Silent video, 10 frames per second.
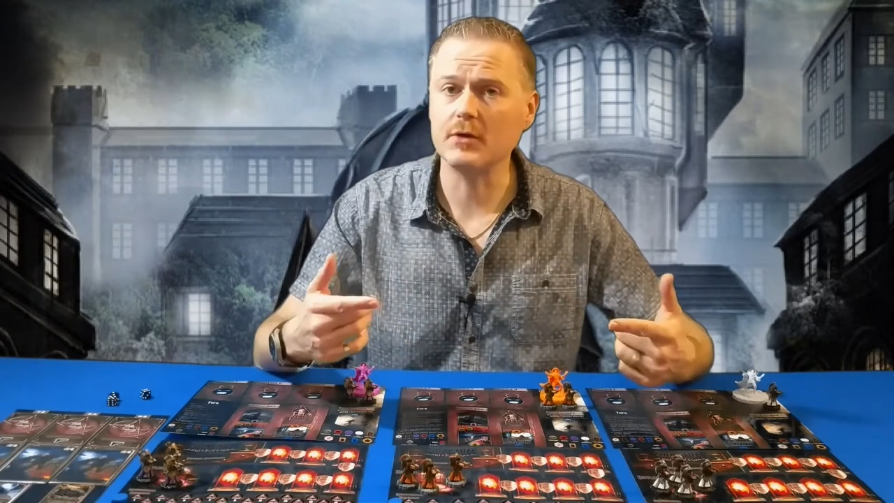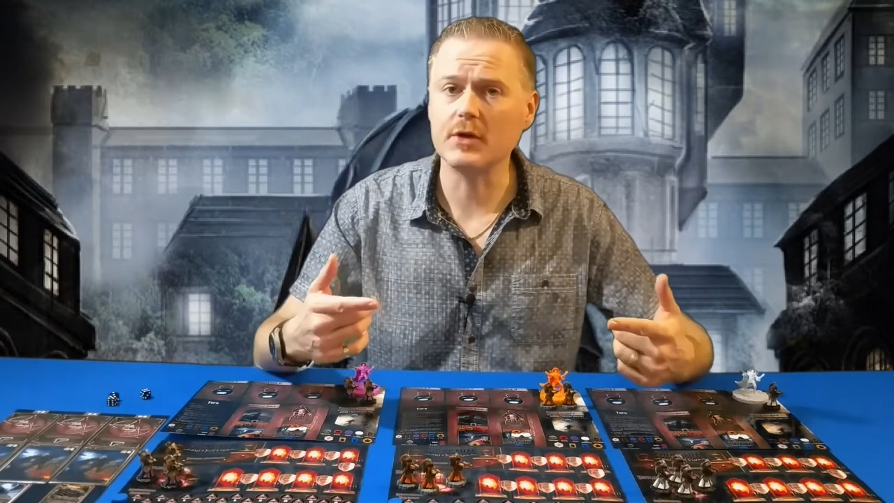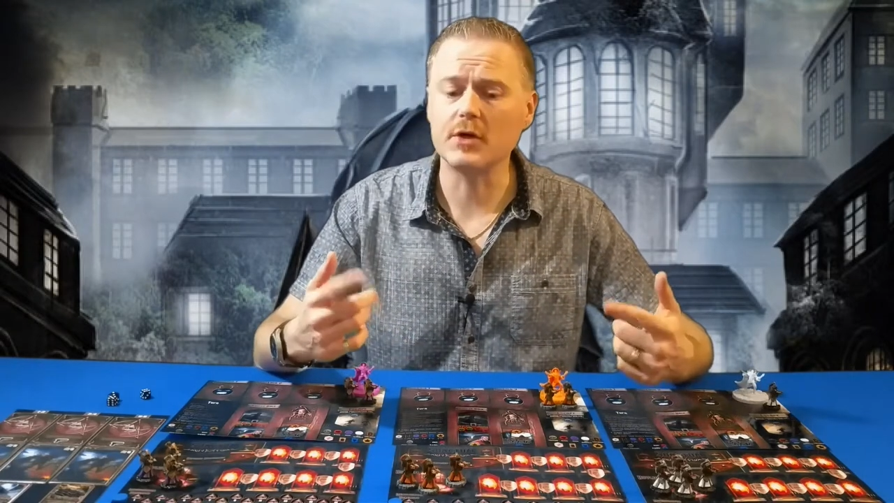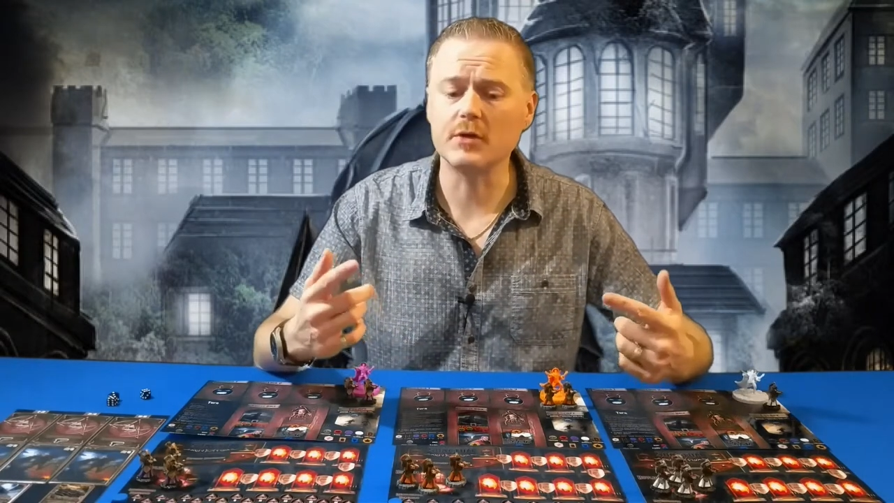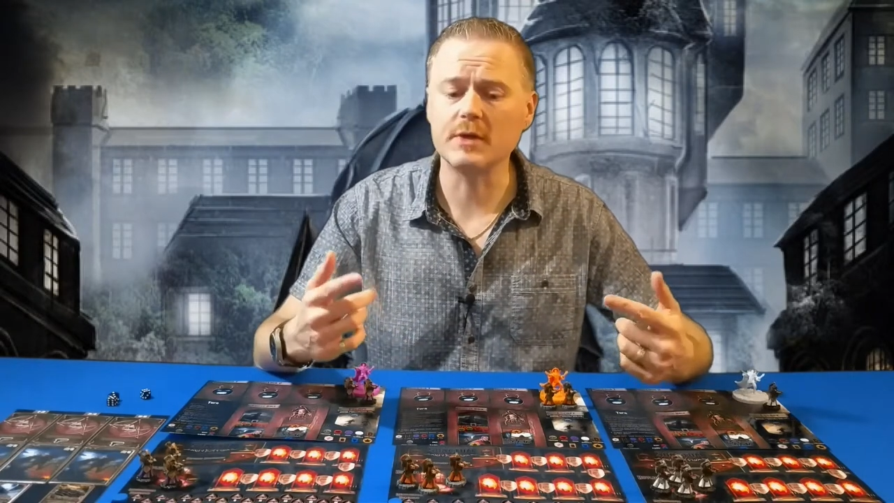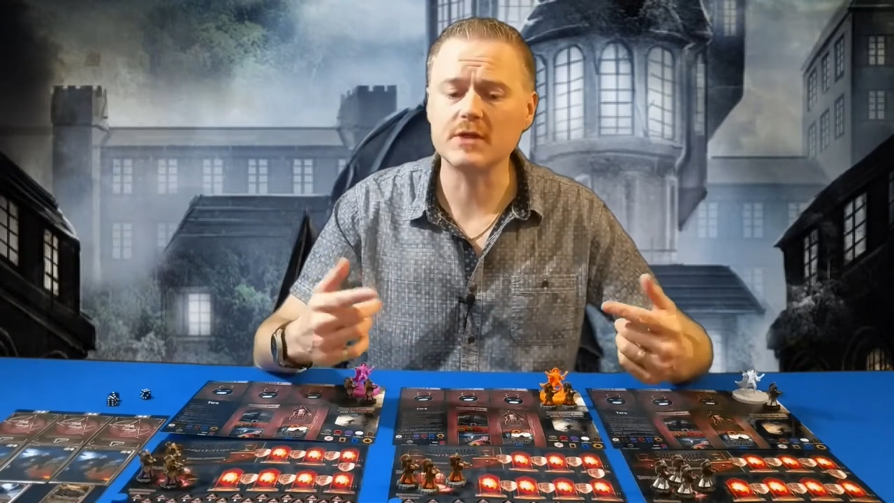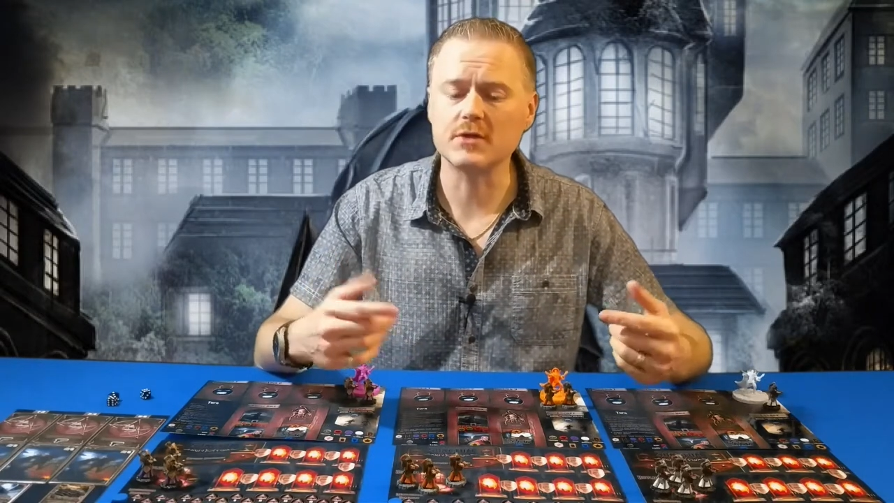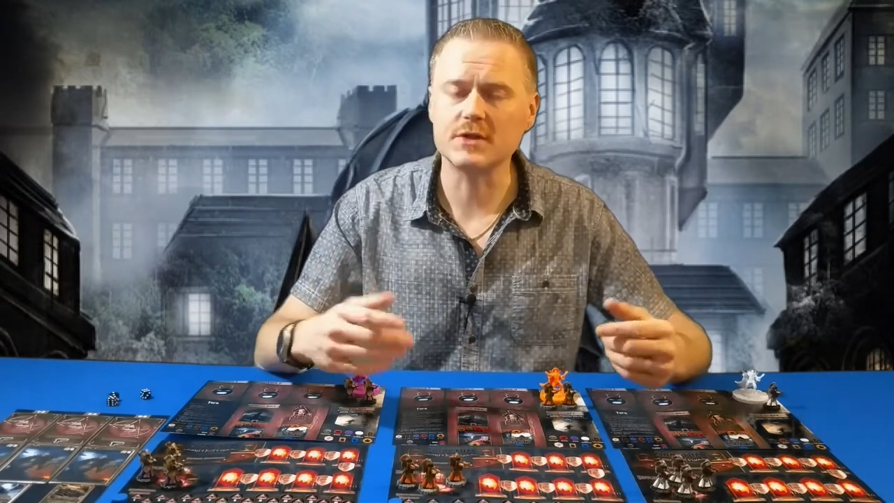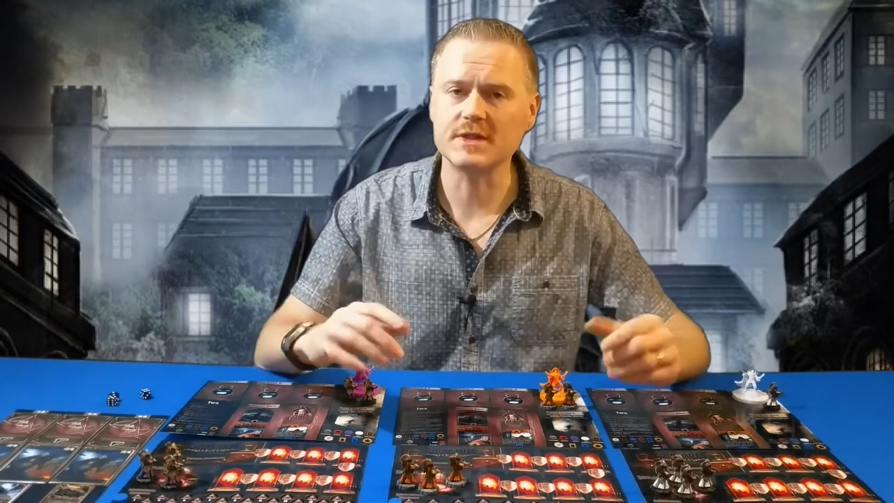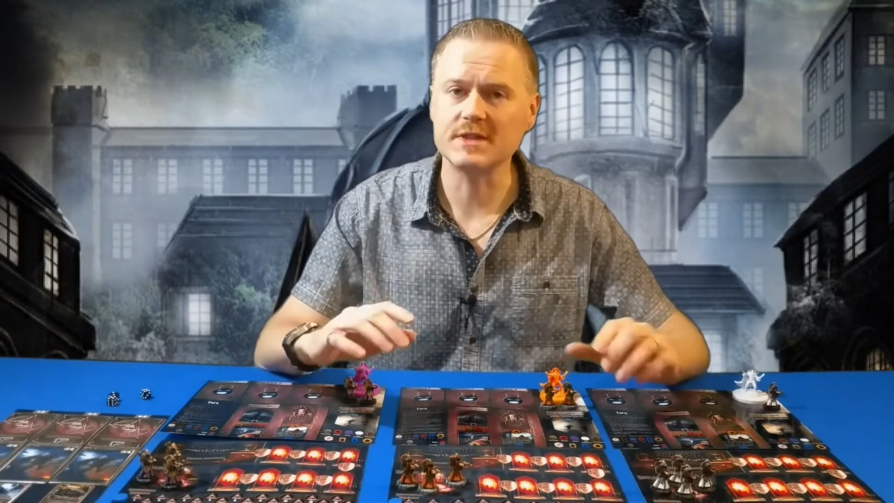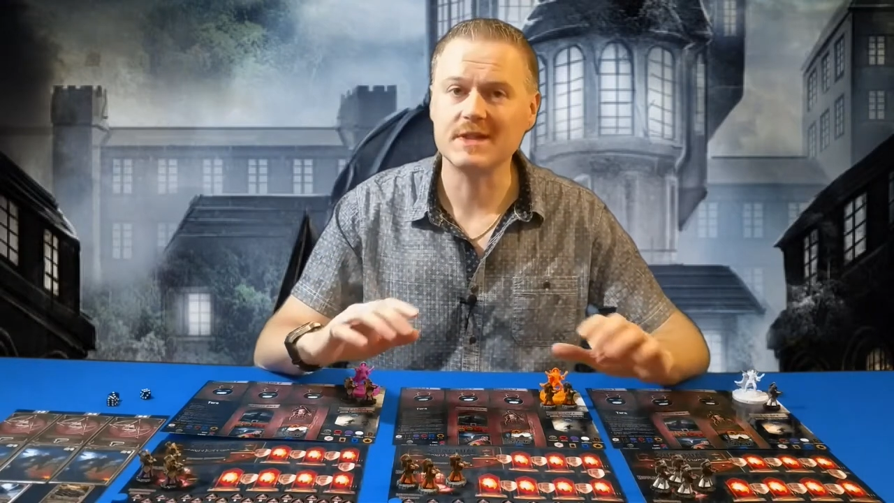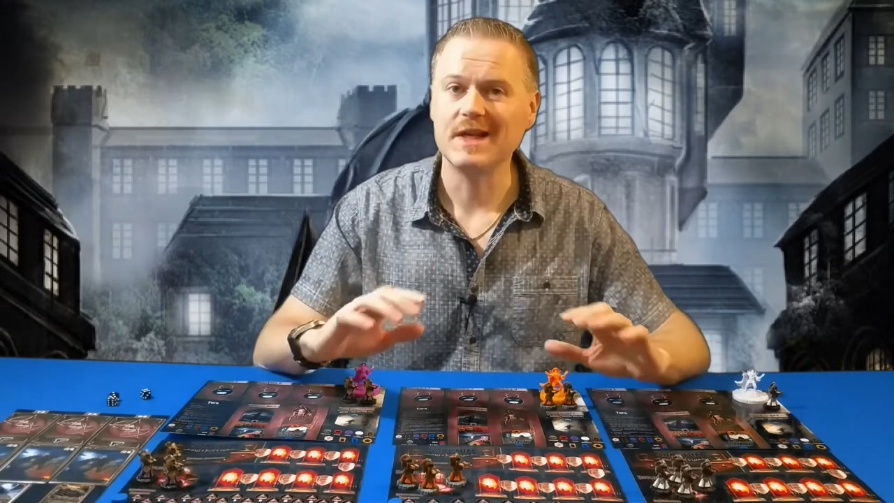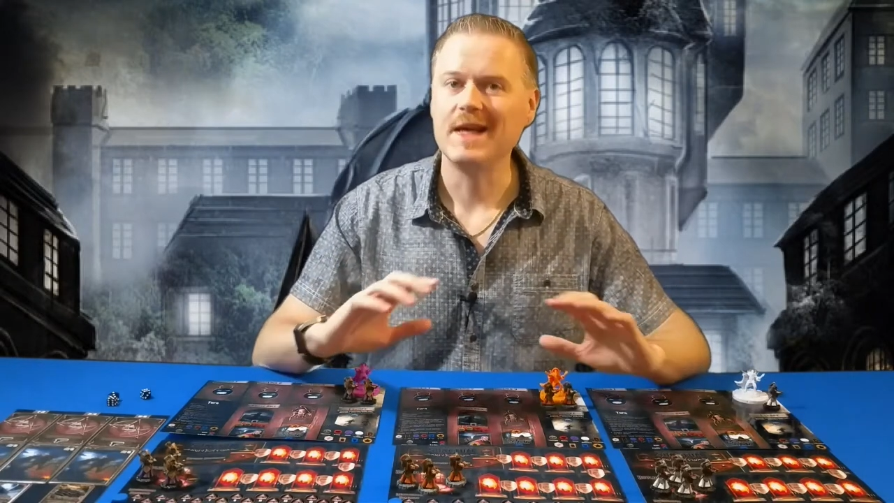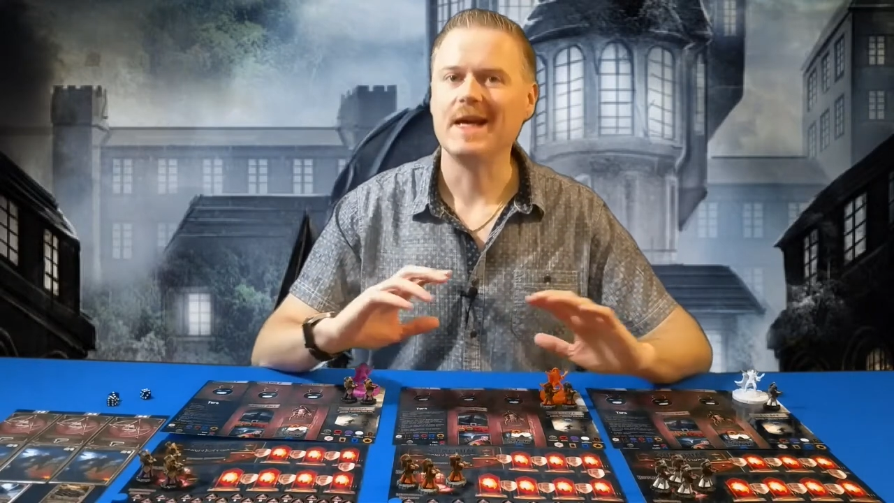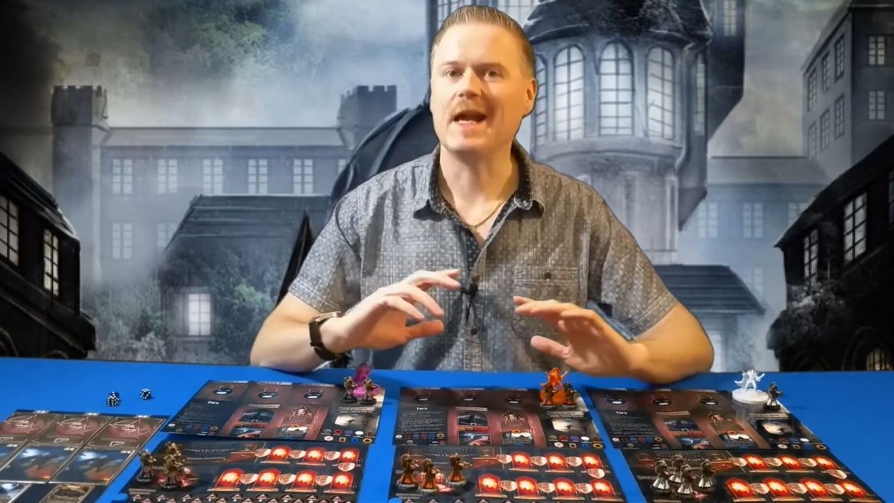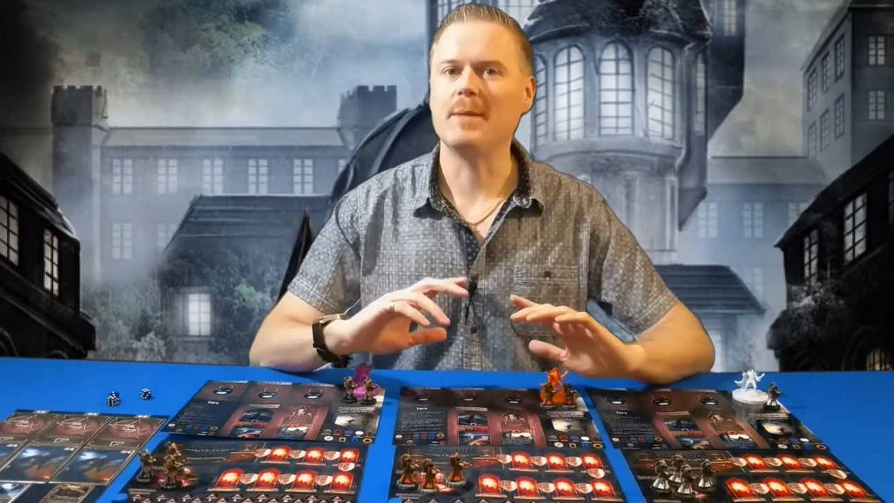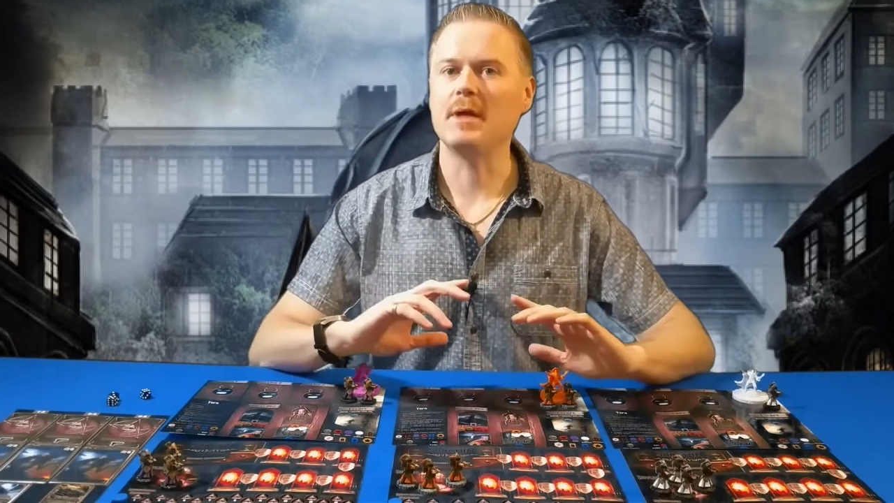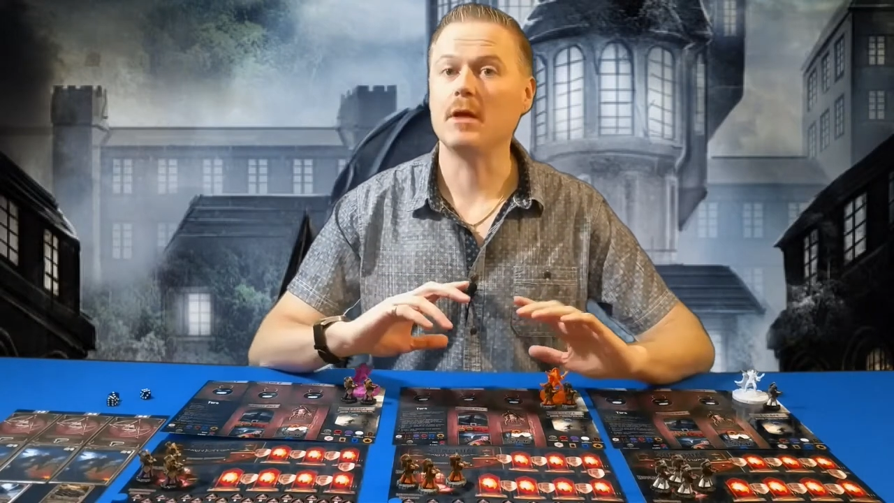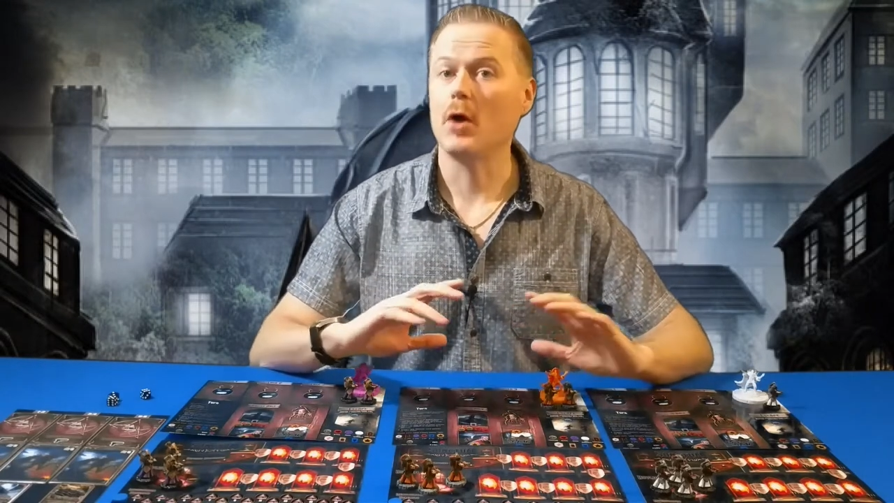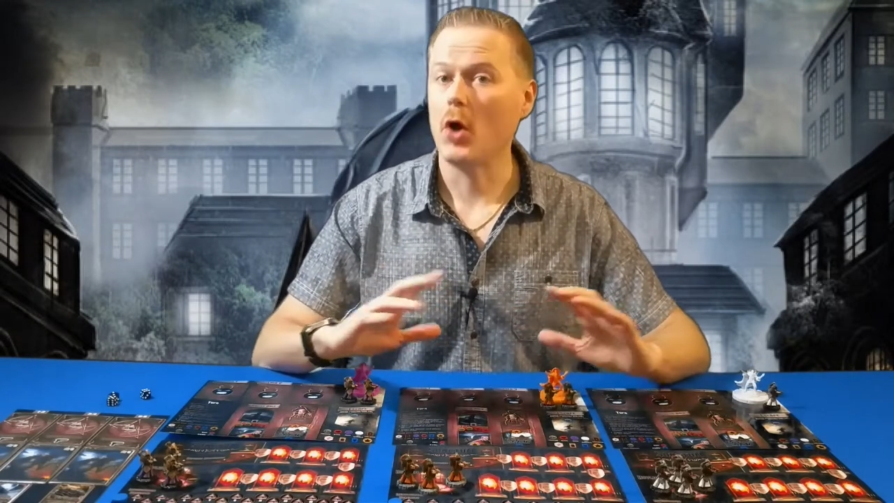only are your resources, and I
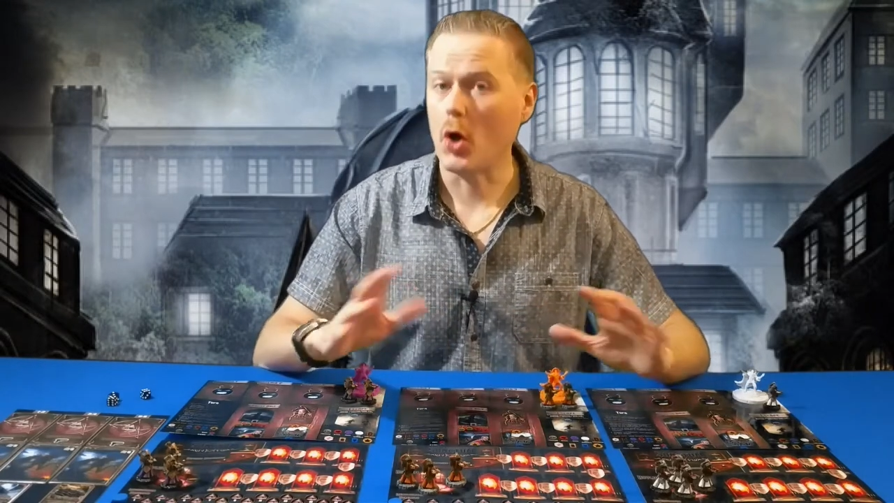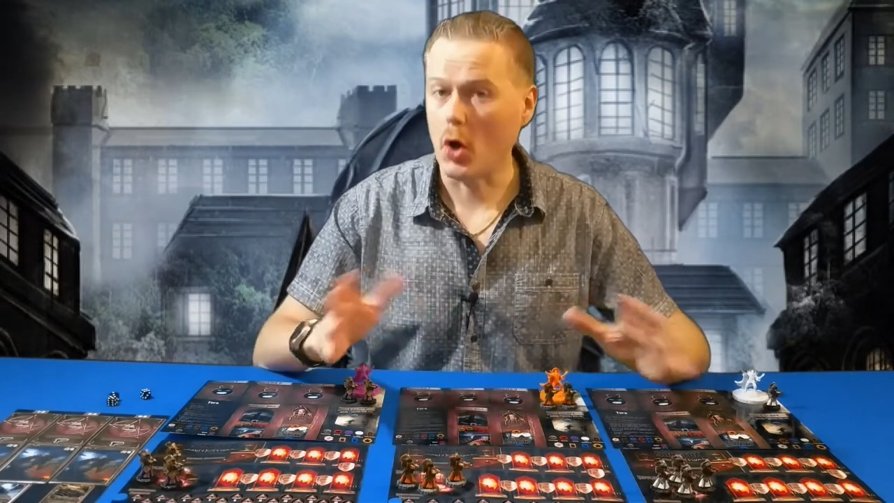mean